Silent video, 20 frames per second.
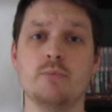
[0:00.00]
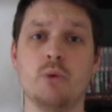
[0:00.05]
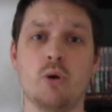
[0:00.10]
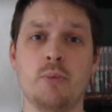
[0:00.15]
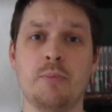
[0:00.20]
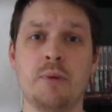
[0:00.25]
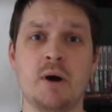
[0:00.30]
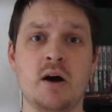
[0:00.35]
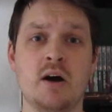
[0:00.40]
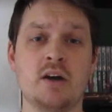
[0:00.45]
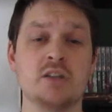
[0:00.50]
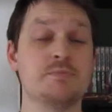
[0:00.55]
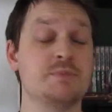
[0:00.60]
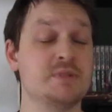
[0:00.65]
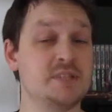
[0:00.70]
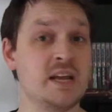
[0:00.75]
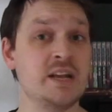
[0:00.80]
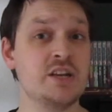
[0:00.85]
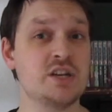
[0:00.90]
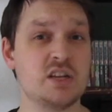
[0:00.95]
more parts,
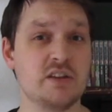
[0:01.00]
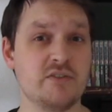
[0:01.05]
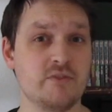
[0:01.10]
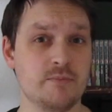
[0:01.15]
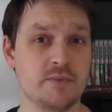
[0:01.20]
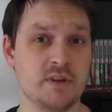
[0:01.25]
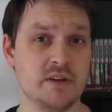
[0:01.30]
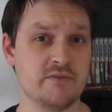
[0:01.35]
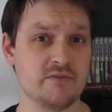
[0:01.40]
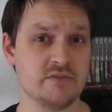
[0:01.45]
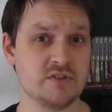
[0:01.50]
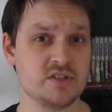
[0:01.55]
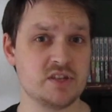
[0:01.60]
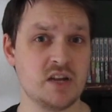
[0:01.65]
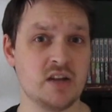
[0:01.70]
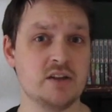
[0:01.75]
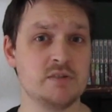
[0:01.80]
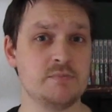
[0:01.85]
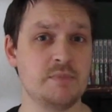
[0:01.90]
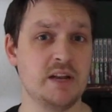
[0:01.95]
potentially from different
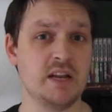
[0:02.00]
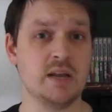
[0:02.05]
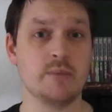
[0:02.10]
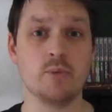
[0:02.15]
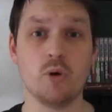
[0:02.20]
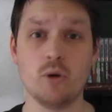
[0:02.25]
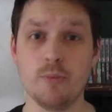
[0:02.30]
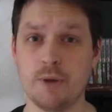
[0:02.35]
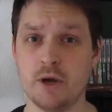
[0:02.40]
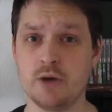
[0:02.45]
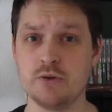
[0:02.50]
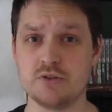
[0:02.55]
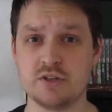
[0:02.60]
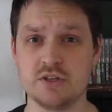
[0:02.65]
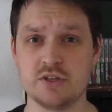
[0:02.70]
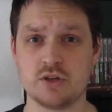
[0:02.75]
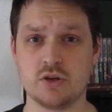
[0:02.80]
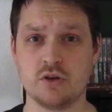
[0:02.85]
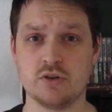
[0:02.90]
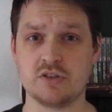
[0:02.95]
sellers, meaning more
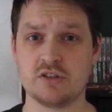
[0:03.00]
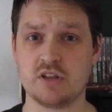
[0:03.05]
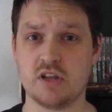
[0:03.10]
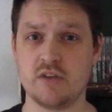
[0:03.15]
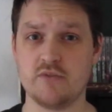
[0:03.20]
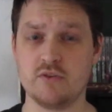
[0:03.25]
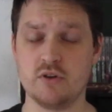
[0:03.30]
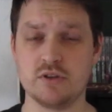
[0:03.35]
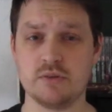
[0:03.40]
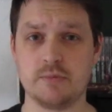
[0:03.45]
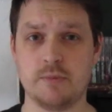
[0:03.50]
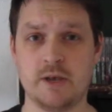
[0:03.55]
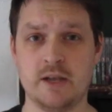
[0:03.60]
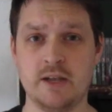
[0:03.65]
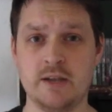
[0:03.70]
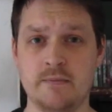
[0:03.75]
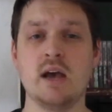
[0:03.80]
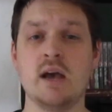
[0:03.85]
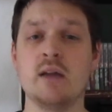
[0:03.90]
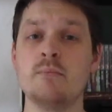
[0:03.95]
postage costs that I've got to
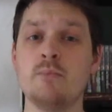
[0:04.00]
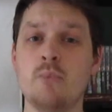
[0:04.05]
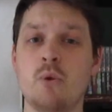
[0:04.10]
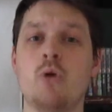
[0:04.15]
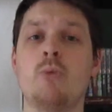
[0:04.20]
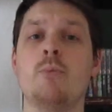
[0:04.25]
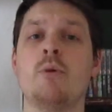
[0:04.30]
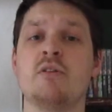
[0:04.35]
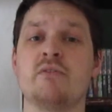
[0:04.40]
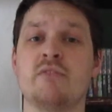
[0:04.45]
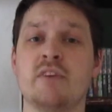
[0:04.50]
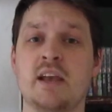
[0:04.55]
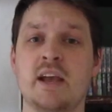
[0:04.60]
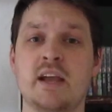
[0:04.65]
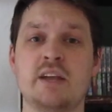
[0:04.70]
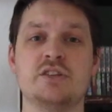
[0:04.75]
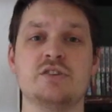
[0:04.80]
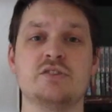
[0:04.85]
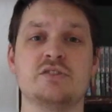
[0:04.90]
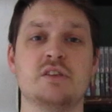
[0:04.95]
pay, and more
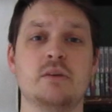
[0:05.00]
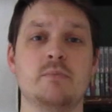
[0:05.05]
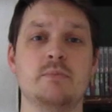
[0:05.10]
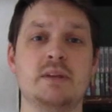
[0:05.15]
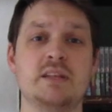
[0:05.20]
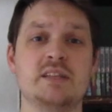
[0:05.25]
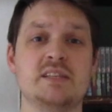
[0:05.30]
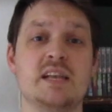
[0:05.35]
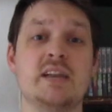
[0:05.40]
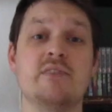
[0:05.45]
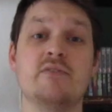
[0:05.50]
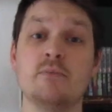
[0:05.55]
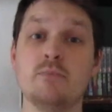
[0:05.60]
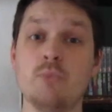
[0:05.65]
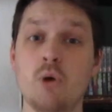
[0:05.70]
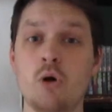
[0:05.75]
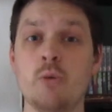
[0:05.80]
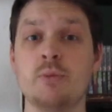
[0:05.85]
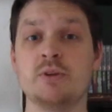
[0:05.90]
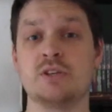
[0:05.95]
modifications that means even
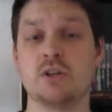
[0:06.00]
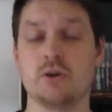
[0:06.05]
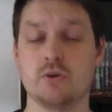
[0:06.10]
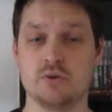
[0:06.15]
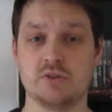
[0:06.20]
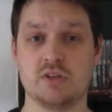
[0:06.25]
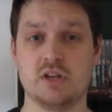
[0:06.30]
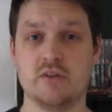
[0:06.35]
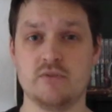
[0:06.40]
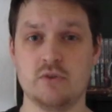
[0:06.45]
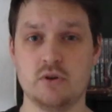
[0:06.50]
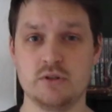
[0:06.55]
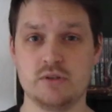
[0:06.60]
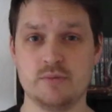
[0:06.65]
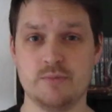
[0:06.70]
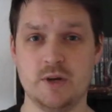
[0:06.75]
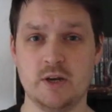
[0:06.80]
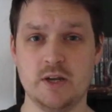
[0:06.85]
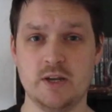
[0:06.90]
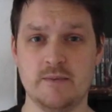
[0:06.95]
more materials that I've got to
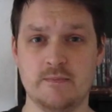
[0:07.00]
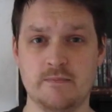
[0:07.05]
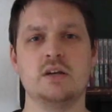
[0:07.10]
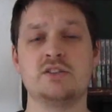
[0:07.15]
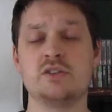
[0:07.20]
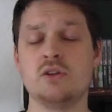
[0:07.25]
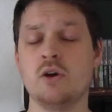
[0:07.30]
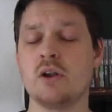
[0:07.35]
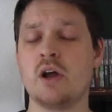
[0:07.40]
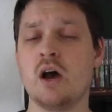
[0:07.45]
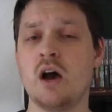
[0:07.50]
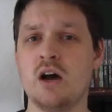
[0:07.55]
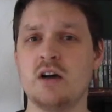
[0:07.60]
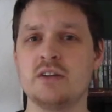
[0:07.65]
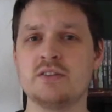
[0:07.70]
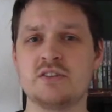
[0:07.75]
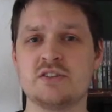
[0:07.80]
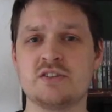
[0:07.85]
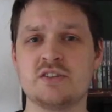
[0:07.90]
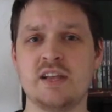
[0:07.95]
buy, it's not not
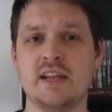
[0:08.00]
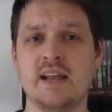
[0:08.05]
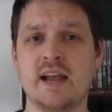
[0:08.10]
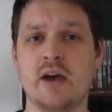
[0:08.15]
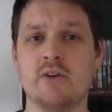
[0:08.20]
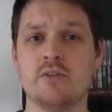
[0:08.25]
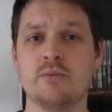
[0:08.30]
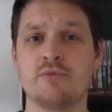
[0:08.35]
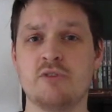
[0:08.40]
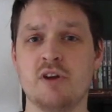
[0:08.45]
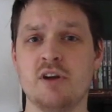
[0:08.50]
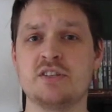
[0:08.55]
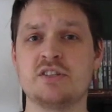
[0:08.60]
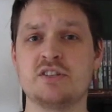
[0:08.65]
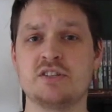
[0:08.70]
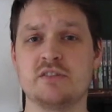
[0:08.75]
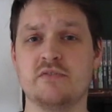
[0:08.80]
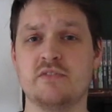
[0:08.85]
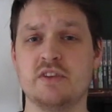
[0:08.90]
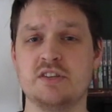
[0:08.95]
hard to see how the
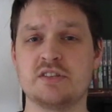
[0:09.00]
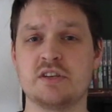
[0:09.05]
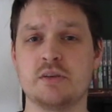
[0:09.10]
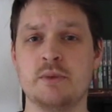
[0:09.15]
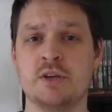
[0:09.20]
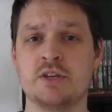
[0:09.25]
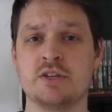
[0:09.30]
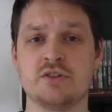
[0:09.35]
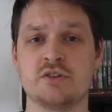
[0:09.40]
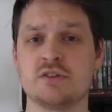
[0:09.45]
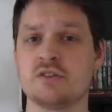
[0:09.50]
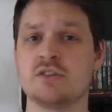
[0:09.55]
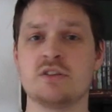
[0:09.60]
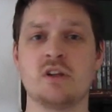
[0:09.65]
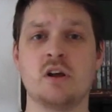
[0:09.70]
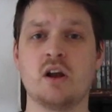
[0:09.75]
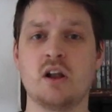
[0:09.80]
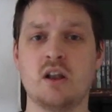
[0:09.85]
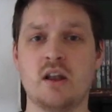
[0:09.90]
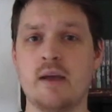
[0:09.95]
prices of these commissions could
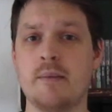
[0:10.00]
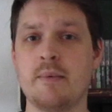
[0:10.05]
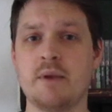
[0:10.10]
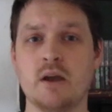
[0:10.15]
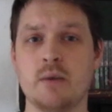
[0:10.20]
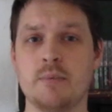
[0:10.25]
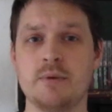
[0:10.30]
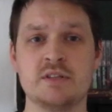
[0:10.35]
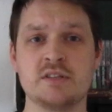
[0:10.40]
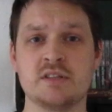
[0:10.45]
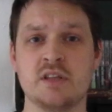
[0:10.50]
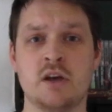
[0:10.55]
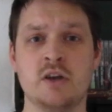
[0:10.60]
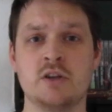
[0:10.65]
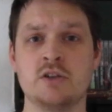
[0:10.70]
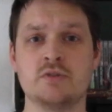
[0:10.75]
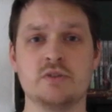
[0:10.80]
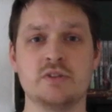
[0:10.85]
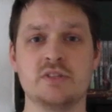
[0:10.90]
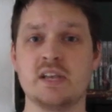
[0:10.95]
start climbing up into the
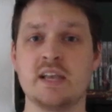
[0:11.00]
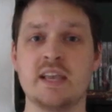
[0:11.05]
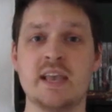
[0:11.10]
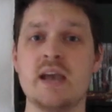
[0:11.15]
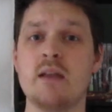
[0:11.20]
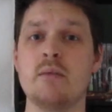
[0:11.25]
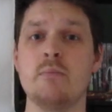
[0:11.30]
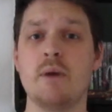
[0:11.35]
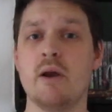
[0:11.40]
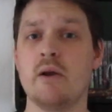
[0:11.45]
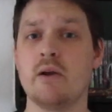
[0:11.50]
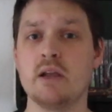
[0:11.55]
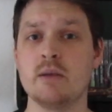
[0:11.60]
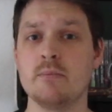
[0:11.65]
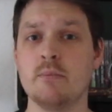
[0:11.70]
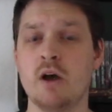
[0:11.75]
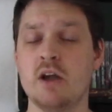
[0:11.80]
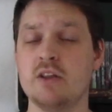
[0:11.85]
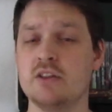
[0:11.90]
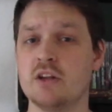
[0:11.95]
hundreds, again bearing in
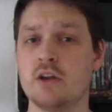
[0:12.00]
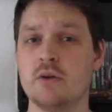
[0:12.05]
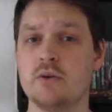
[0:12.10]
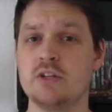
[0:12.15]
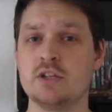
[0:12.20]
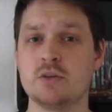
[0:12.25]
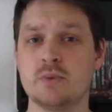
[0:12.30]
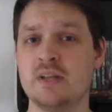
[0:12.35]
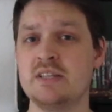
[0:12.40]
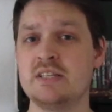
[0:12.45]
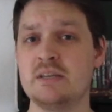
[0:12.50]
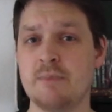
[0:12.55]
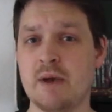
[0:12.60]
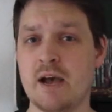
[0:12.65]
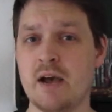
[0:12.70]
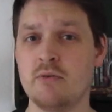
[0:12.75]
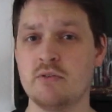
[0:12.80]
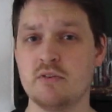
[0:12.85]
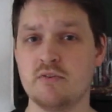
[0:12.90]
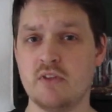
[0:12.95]
mind that only
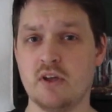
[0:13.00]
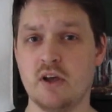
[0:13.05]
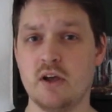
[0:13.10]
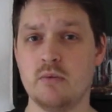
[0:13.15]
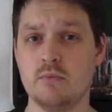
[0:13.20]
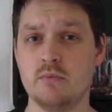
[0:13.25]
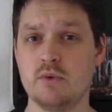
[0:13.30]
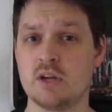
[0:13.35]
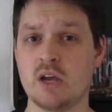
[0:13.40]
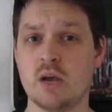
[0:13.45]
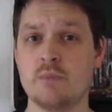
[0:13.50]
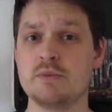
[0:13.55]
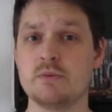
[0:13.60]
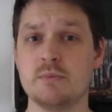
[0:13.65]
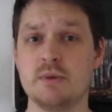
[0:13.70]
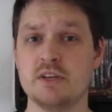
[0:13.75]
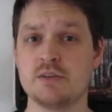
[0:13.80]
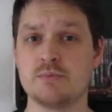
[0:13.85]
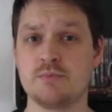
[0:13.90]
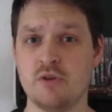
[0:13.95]
£20 of that would come to
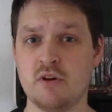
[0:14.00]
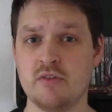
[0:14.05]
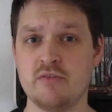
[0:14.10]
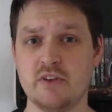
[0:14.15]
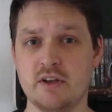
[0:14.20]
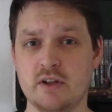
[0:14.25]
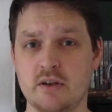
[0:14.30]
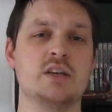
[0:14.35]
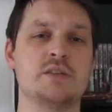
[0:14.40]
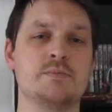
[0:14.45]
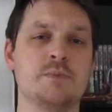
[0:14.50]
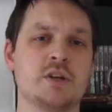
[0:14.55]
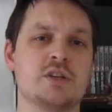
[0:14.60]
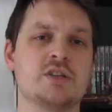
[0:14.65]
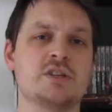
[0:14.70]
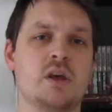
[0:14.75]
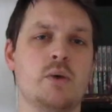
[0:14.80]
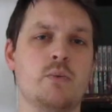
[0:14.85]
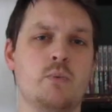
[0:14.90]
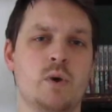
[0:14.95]
me as profit. As much
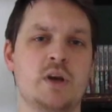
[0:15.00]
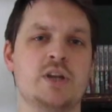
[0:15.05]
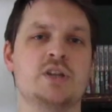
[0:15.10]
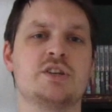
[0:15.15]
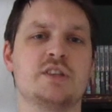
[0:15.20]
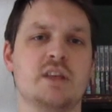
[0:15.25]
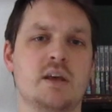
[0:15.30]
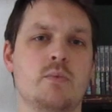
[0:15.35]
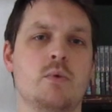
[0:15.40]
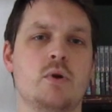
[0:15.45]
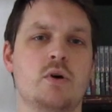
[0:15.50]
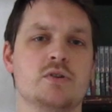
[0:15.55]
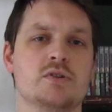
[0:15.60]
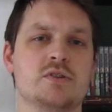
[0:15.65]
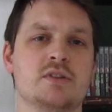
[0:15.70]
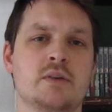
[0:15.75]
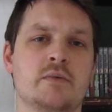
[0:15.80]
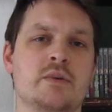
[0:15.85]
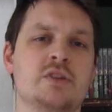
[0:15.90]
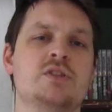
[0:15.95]
as I wish there was,
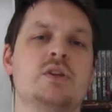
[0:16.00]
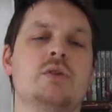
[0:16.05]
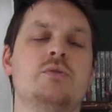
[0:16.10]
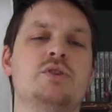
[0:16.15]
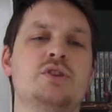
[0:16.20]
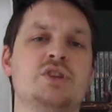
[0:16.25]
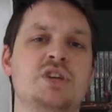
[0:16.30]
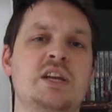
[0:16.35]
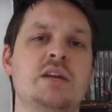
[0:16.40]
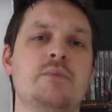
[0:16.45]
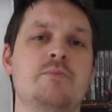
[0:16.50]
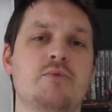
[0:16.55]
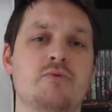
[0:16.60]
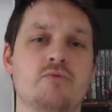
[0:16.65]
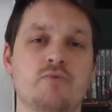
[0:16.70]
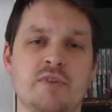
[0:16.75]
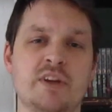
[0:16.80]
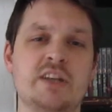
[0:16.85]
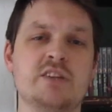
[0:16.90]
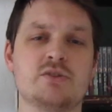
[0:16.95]
there is no cheap
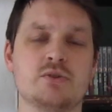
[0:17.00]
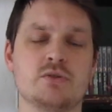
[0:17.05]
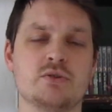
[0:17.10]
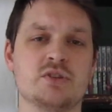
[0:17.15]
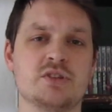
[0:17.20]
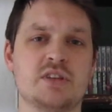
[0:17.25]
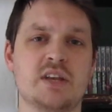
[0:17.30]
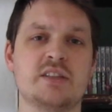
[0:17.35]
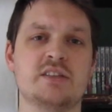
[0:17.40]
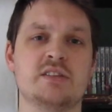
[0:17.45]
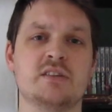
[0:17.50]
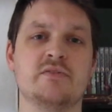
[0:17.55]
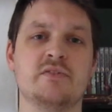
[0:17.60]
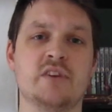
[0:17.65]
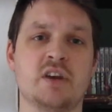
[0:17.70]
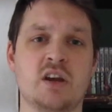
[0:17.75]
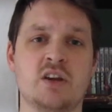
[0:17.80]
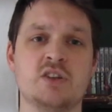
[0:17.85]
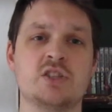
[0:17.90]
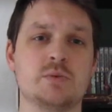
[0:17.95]
resource centre for
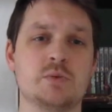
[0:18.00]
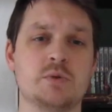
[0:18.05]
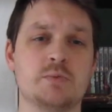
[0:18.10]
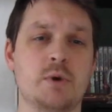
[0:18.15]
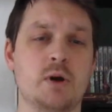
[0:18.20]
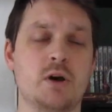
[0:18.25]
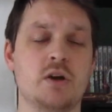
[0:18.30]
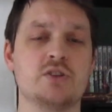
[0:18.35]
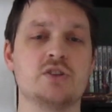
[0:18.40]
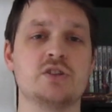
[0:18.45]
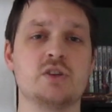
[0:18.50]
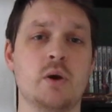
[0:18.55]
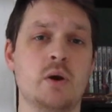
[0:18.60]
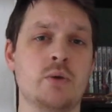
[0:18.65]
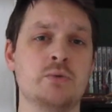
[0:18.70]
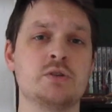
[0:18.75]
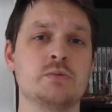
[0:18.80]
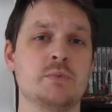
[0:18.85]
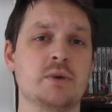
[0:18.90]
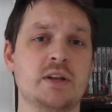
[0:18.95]
customs parts, so
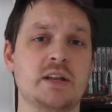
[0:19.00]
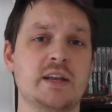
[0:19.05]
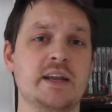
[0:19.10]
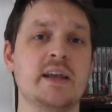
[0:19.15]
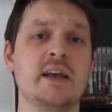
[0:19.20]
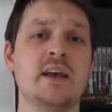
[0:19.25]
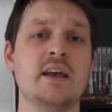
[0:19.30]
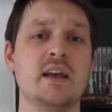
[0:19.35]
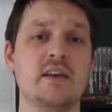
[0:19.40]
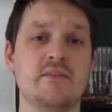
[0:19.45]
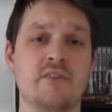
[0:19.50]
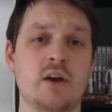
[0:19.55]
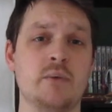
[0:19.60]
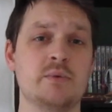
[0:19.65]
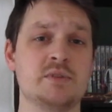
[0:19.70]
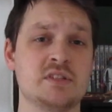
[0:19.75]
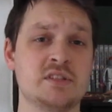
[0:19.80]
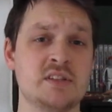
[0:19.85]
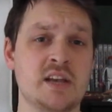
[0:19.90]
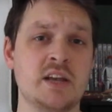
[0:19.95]
ultimately, if I
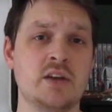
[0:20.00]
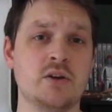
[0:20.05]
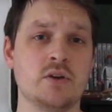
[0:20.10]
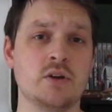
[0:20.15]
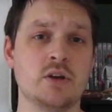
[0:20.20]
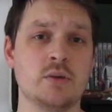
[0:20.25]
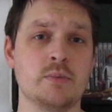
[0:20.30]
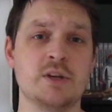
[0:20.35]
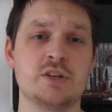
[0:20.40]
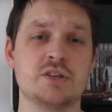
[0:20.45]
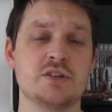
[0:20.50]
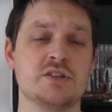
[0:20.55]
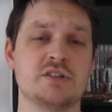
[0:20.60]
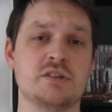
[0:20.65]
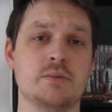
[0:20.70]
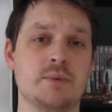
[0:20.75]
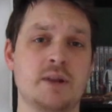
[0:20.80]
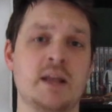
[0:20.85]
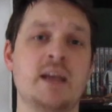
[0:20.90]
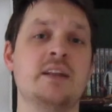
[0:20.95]
was to take on commissions,
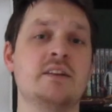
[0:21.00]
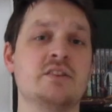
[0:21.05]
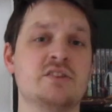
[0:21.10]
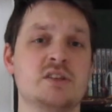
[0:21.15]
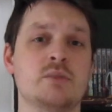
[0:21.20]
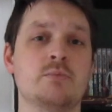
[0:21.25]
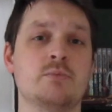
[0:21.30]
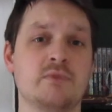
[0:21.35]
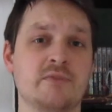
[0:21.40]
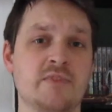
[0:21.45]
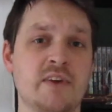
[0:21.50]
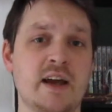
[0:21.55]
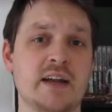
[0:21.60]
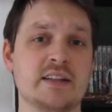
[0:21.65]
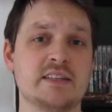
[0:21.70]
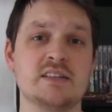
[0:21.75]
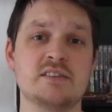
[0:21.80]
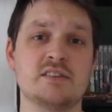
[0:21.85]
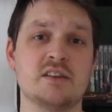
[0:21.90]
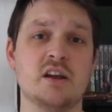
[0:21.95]
the plain and simple
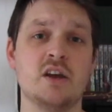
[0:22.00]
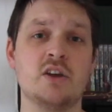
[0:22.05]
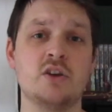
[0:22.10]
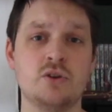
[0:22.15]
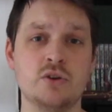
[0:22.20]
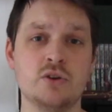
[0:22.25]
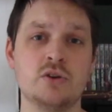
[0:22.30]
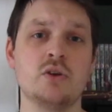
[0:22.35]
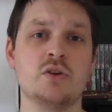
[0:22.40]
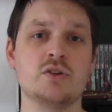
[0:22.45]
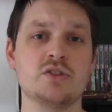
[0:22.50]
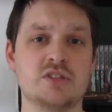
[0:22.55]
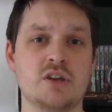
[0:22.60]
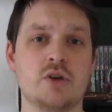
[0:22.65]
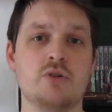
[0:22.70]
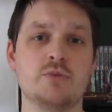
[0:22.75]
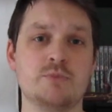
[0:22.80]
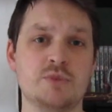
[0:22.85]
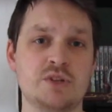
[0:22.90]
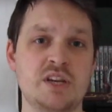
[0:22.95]
fact is that I could not
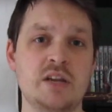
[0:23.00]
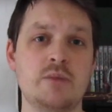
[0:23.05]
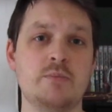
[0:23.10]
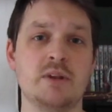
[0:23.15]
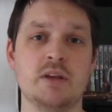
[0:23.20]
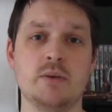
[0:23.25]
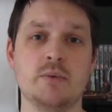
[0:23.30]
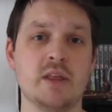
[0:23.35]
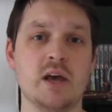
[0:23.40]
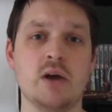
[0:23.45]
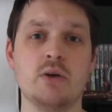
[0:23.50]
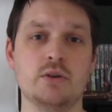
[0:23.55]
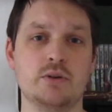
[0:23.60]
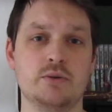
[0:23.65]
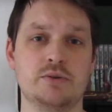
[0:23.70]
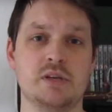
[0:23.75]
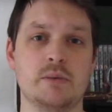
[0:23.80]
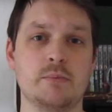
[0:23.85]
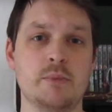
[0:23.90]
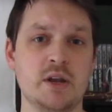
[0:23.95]
sell them cheaply without
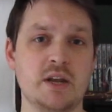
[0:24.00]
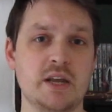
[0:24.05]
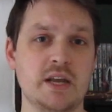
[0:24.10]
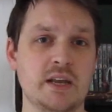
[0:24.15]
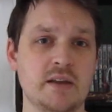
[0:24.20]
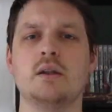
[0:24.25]
losing money.